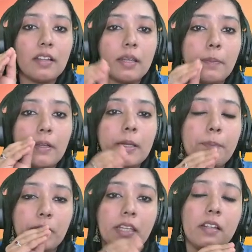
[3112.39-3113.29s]

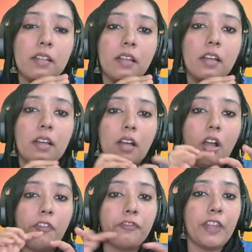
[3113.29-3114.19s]
grip thing
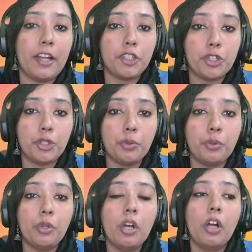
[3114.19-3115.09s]
of that shoe